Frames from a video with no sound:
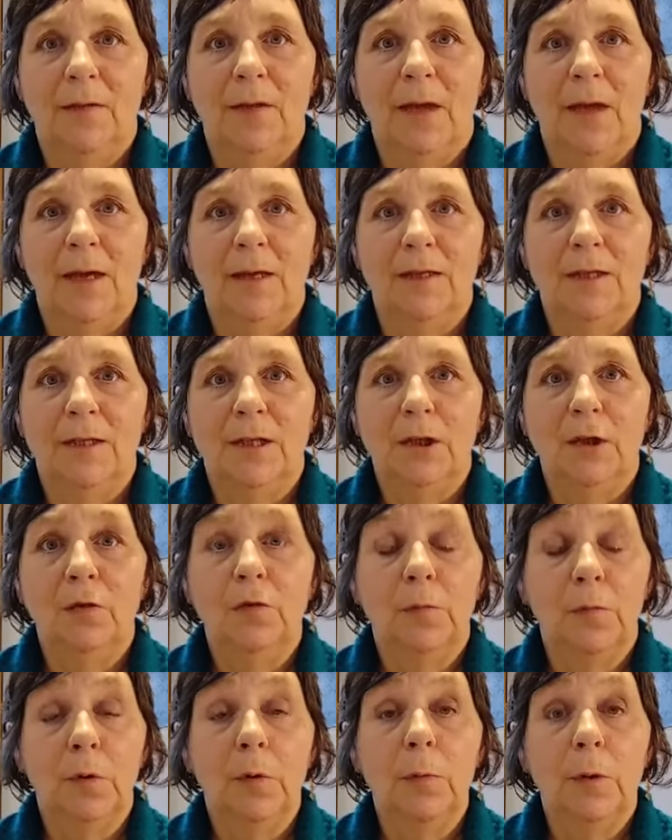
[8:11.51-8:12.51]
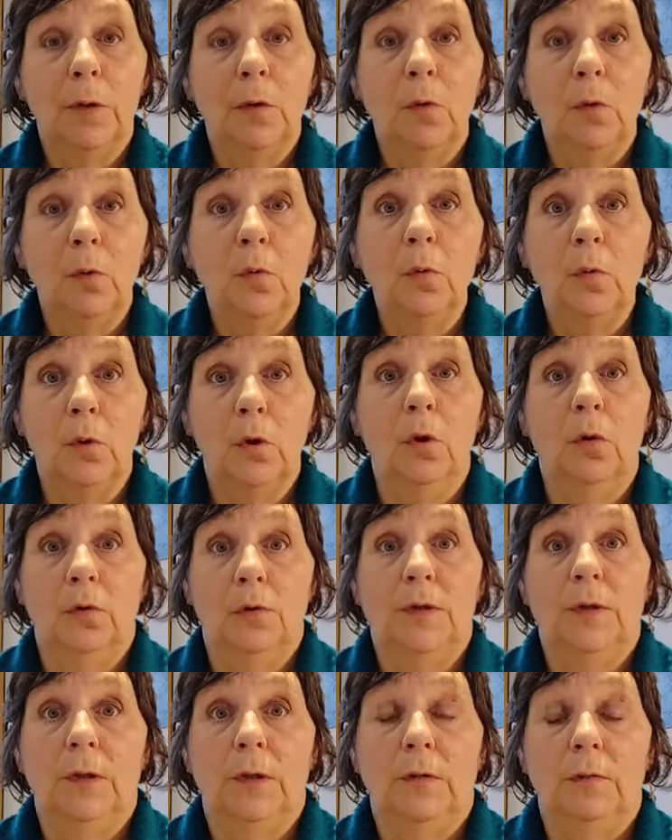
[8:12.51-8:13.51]
that you've probably all
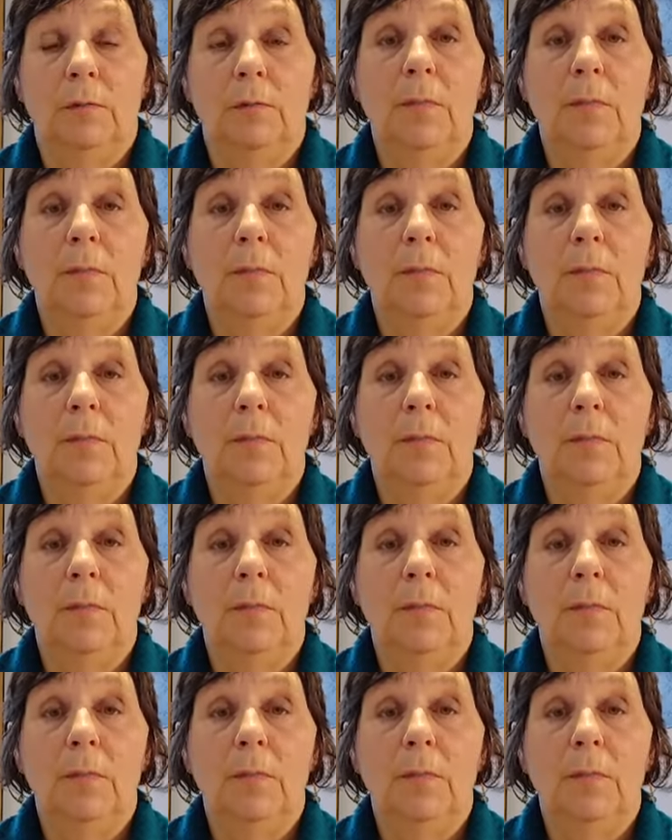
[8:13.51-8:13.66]
got